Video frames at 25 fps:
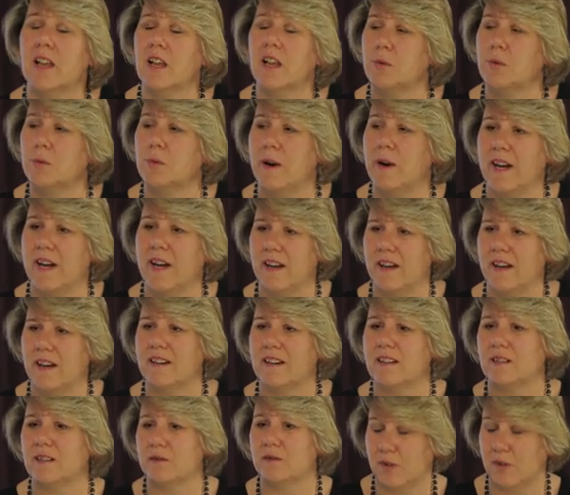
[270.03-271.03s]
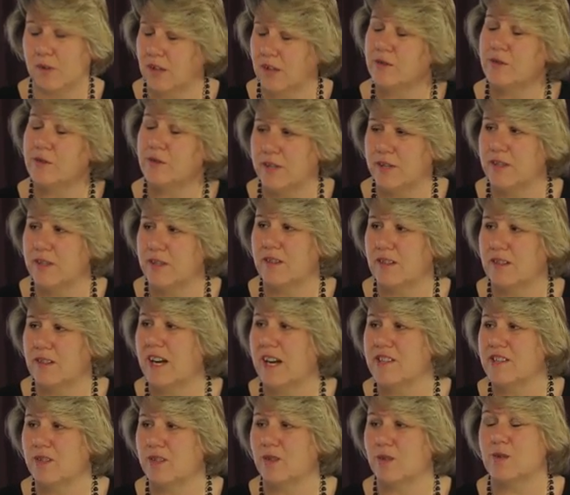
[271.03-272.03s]
where voluntary
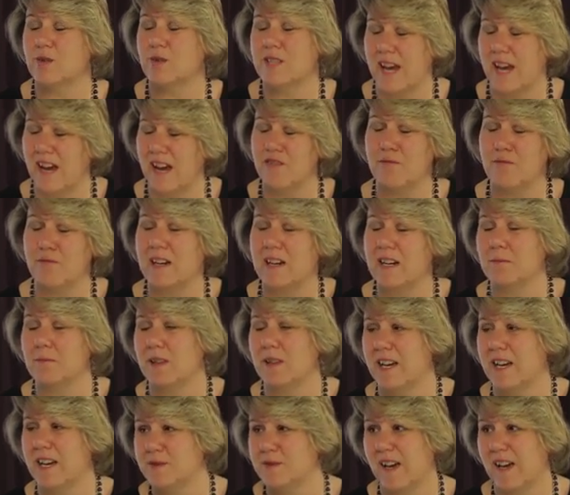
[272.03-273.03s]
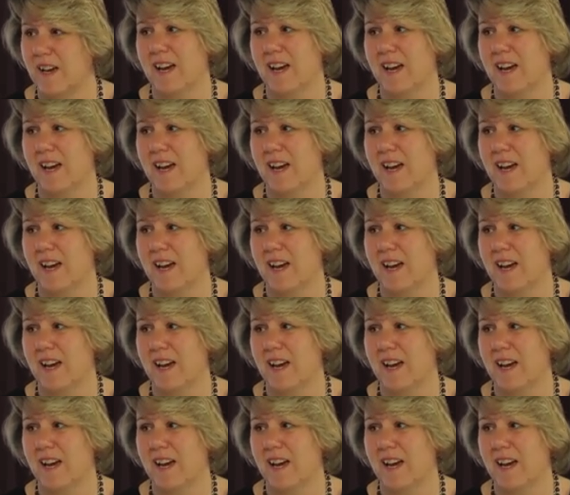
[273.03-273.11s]
euthanasia laws have been in place for